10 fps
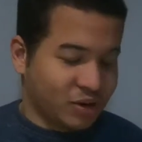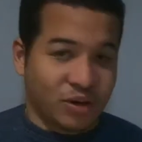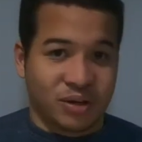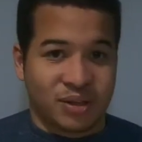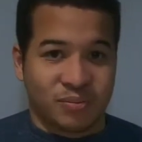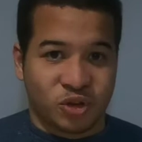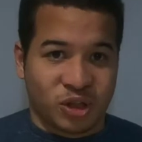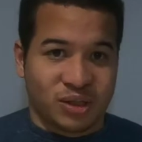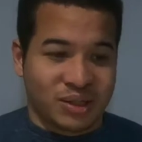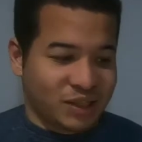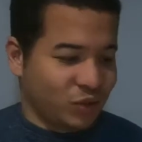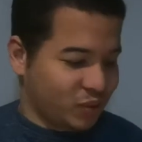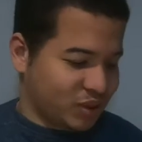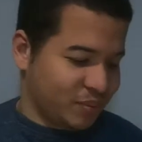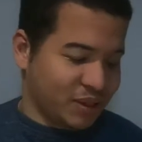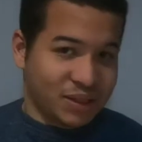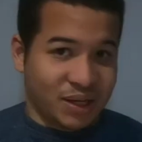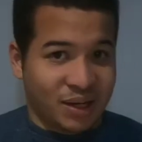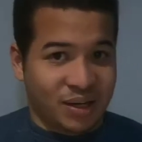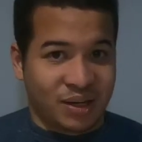Got some trusty USBs
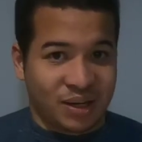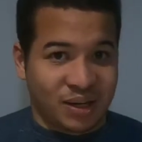here,